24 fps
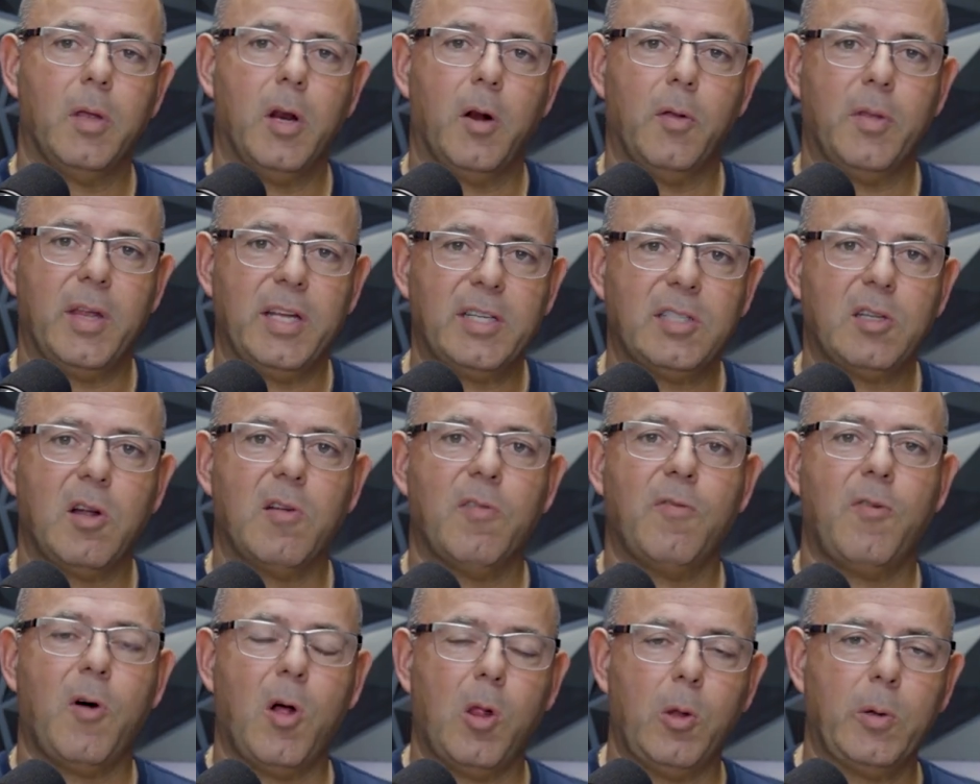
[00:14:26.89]
you know, they
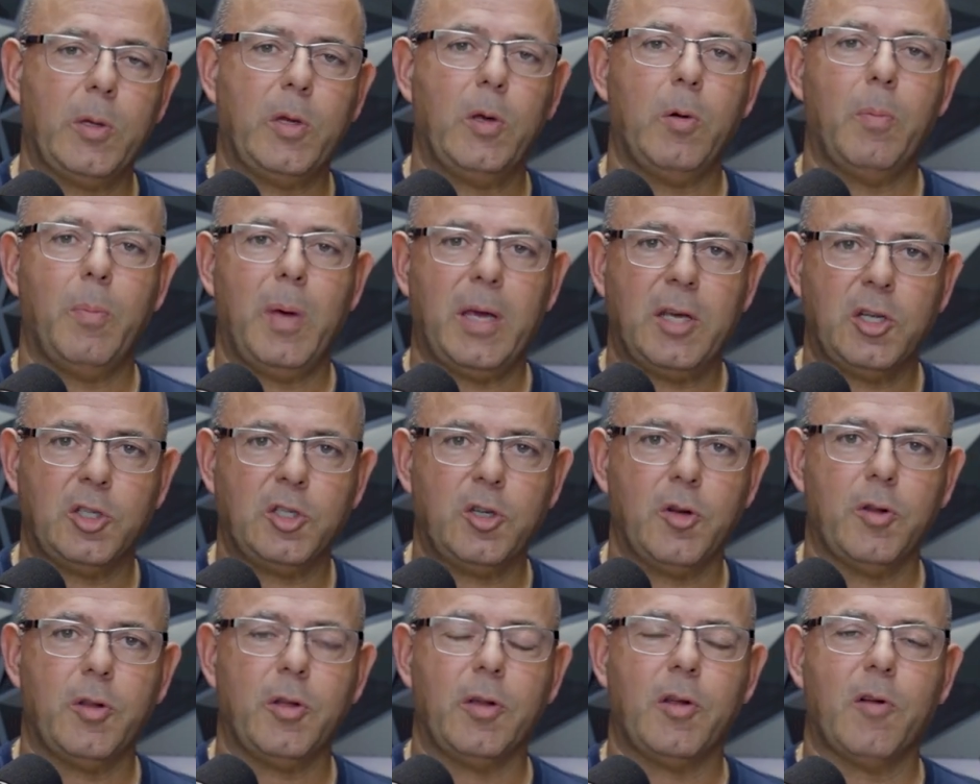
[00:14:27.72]
start following you, making
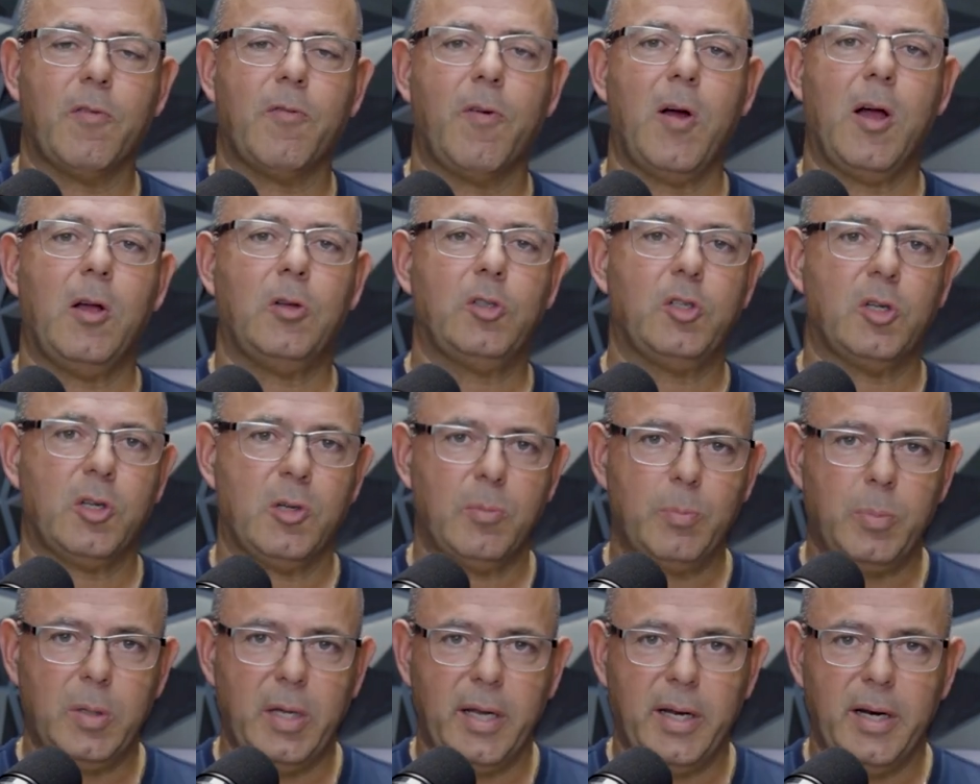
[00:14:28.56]
sure that your files are
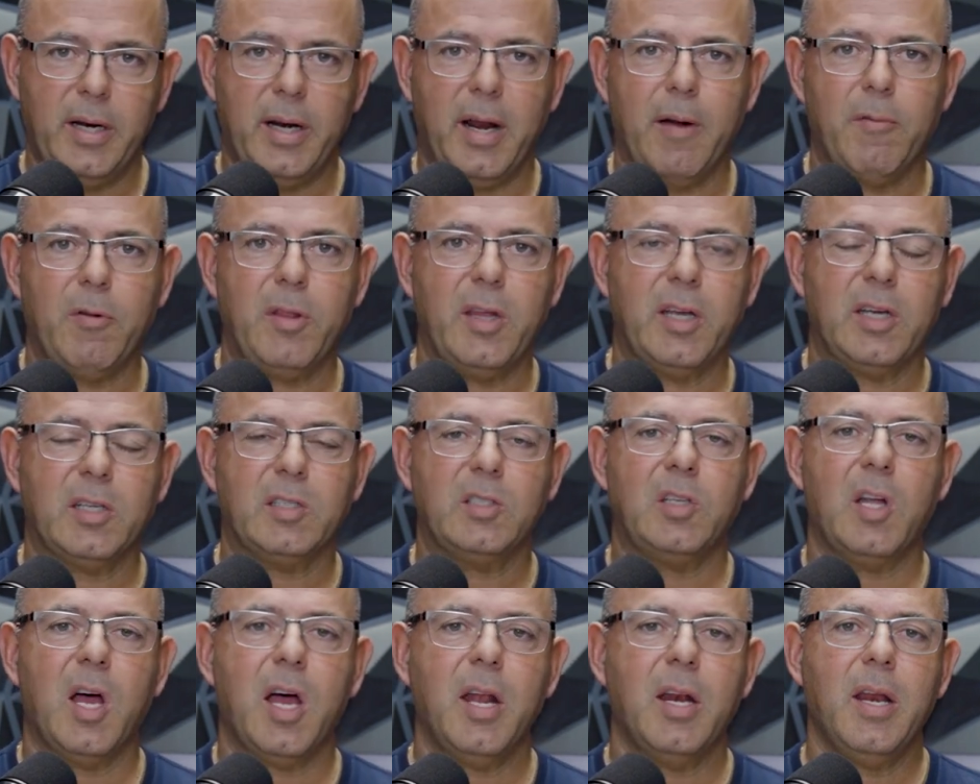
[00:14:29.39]
complete, everything
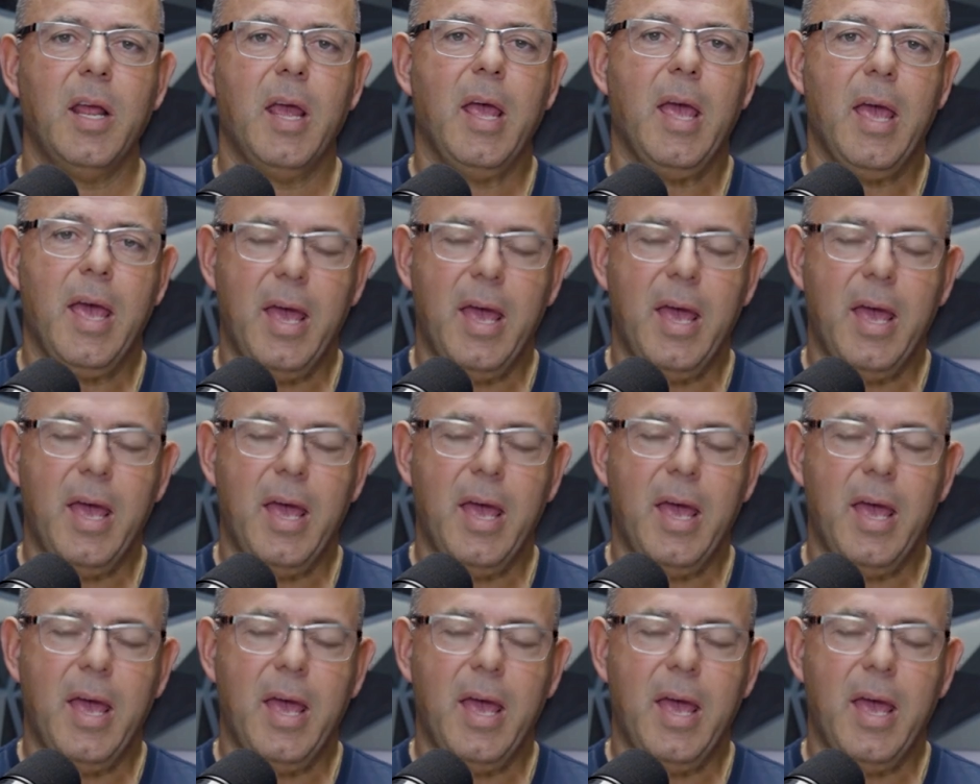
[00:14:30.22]
is done.